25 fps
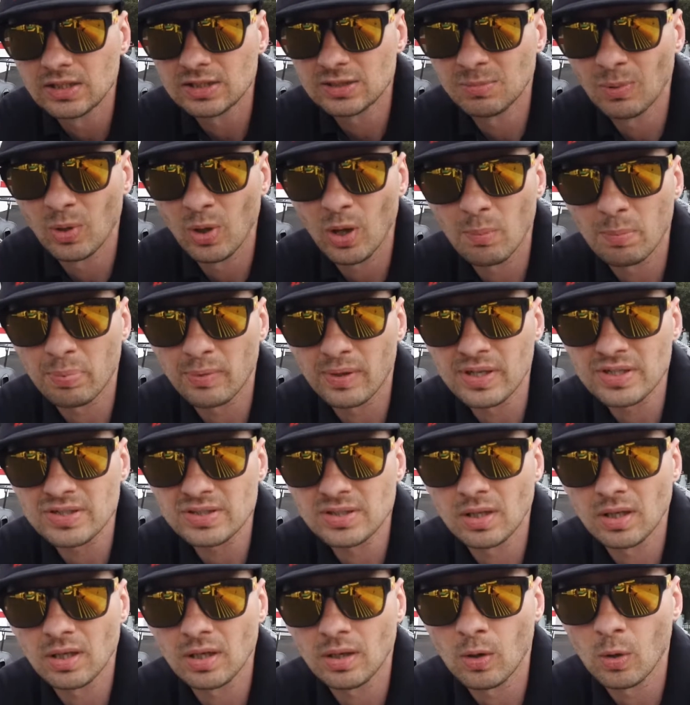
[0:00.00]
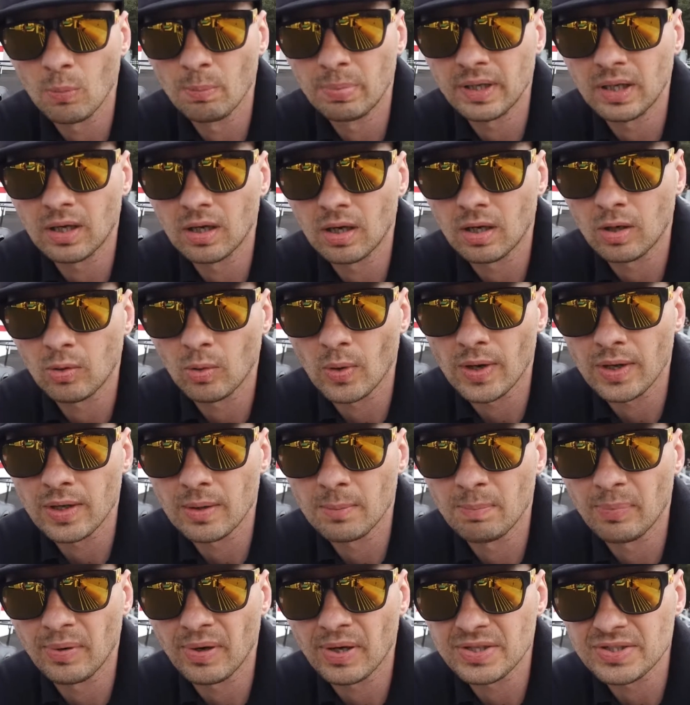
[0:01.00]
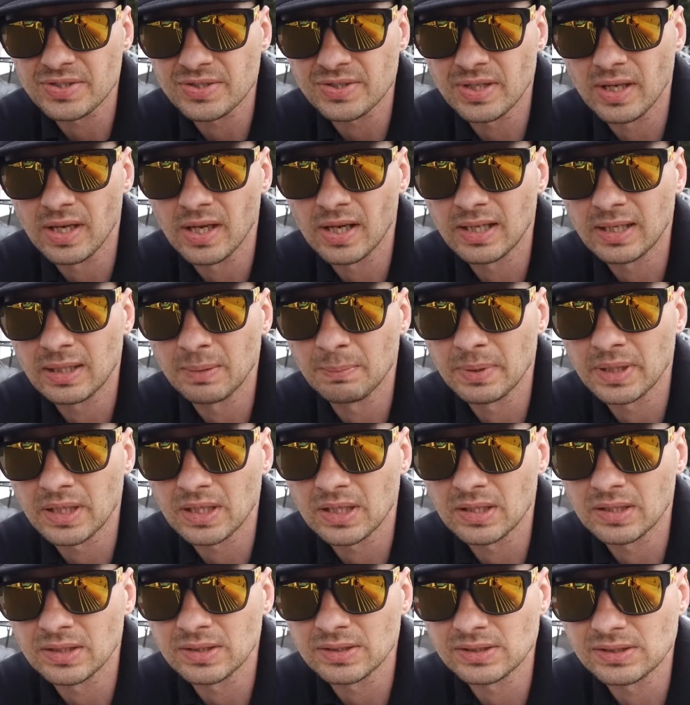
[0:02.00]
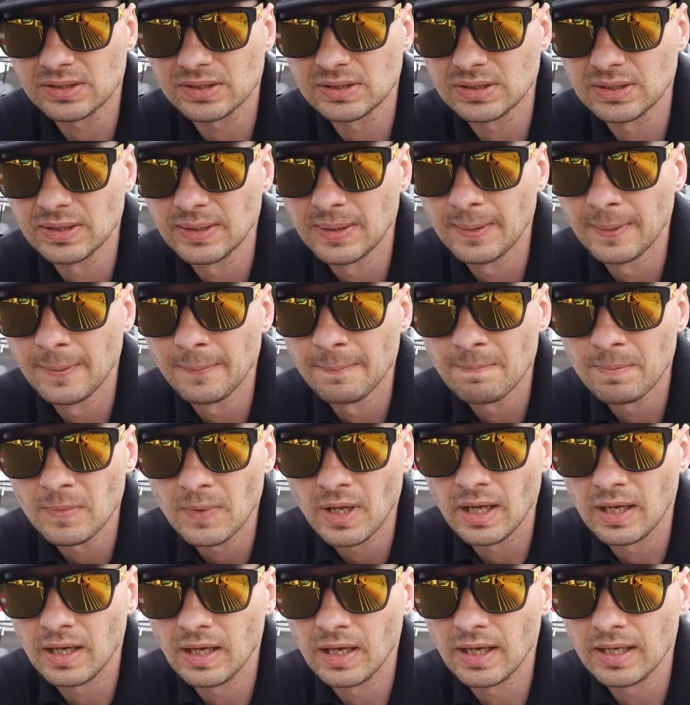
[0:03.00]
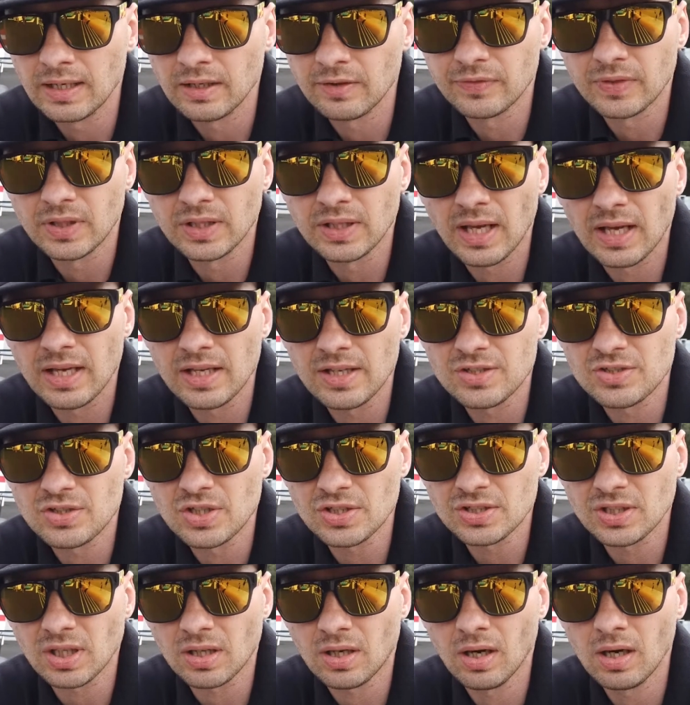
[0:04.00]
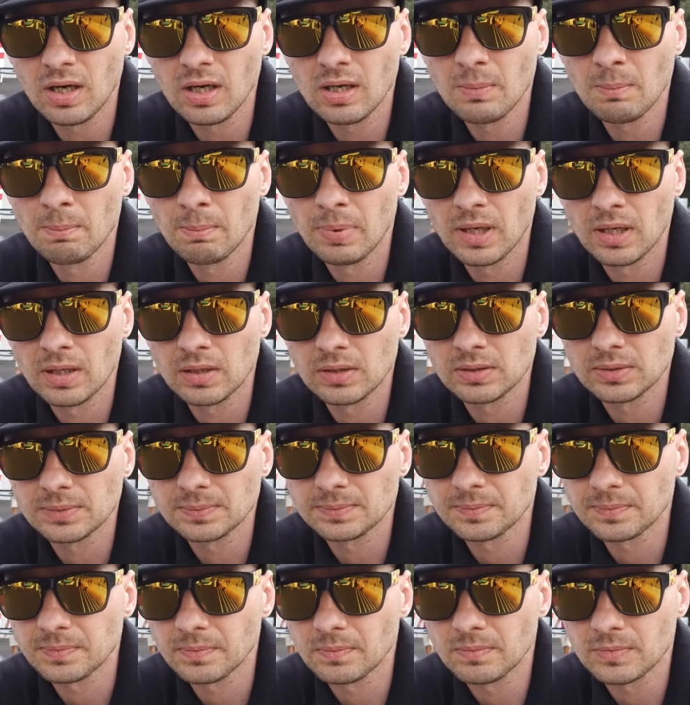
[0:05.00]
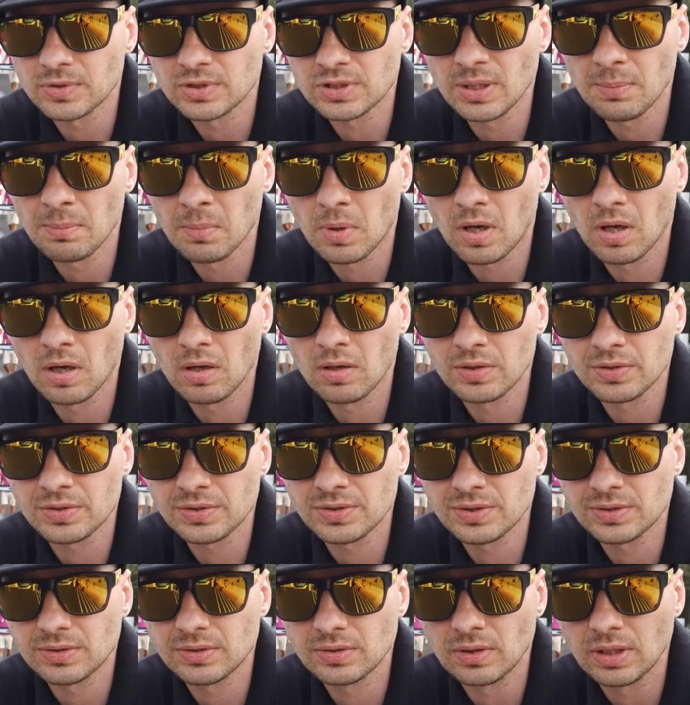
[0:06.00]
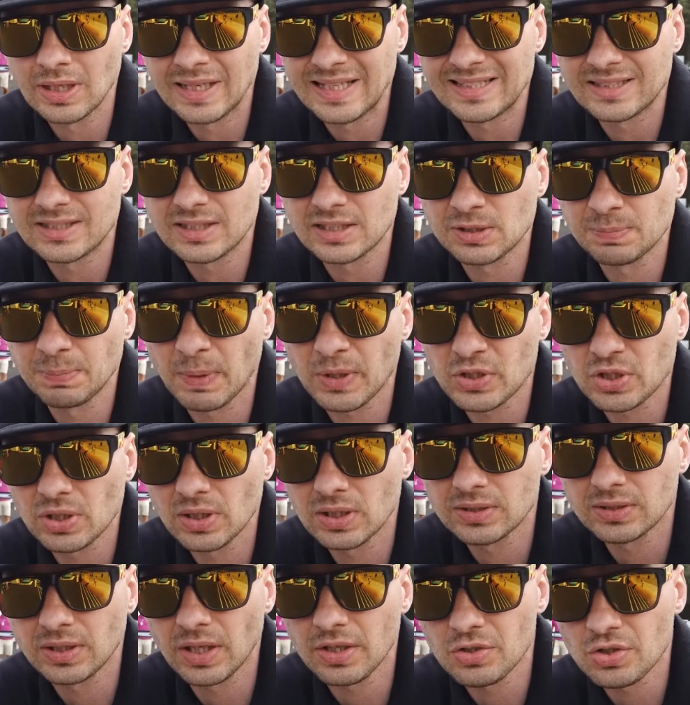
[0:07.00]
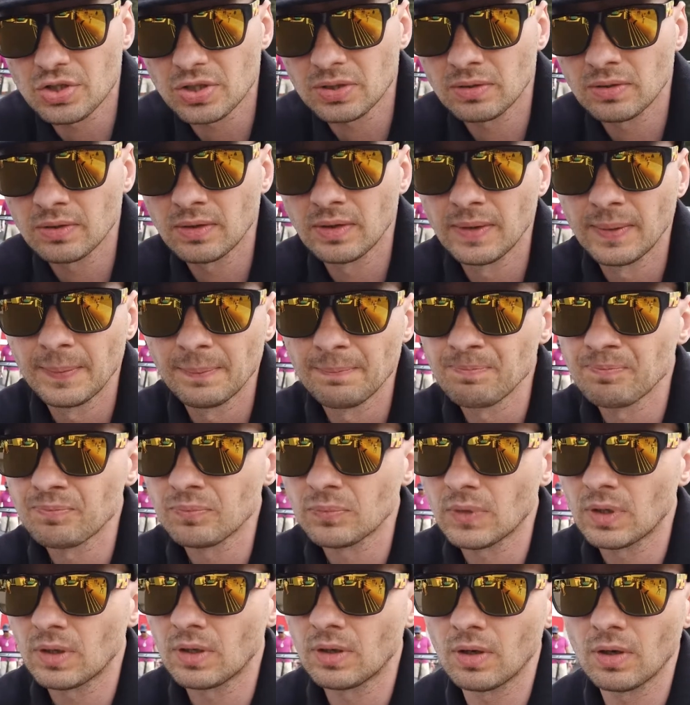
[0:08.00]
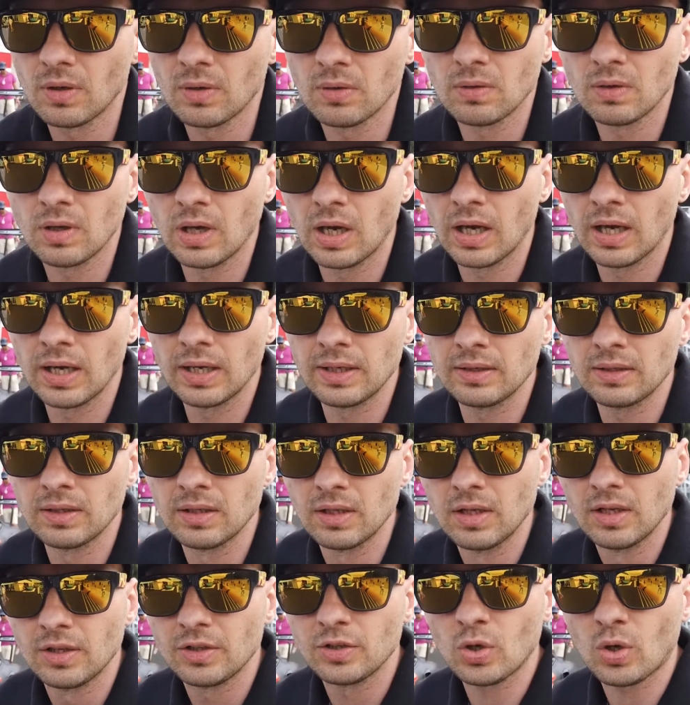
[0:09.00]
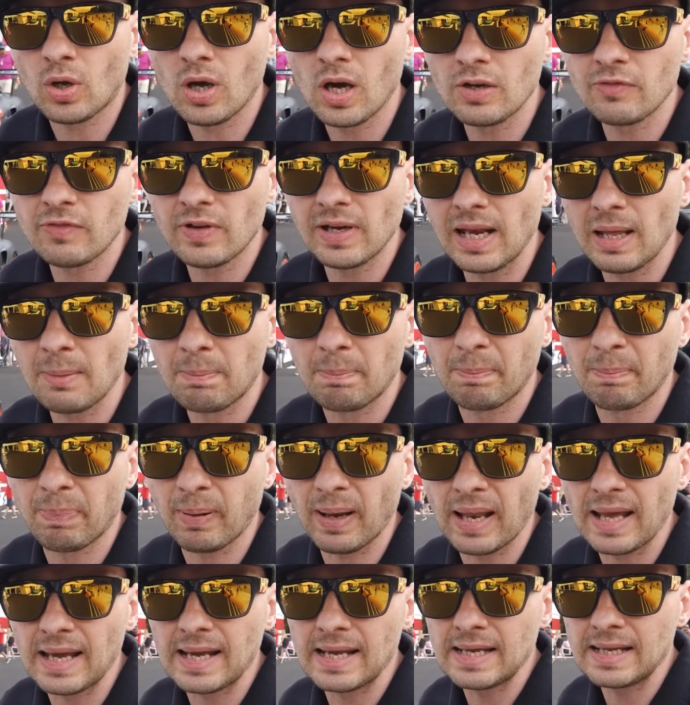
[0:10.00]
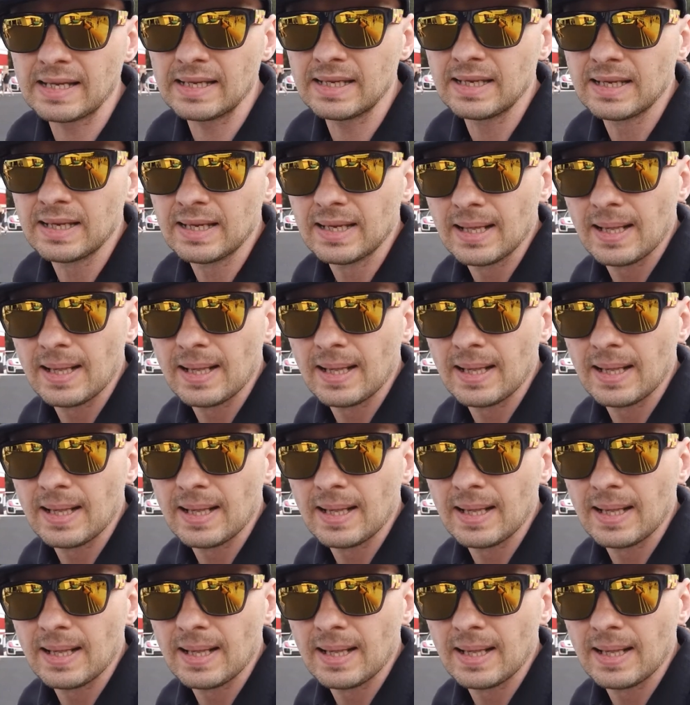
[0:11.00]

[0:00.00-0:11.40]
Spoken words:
smaller price tag or bigger price tag, because at the end of the day it's just a car, but some cars needs a special attention, you know, and you can't really play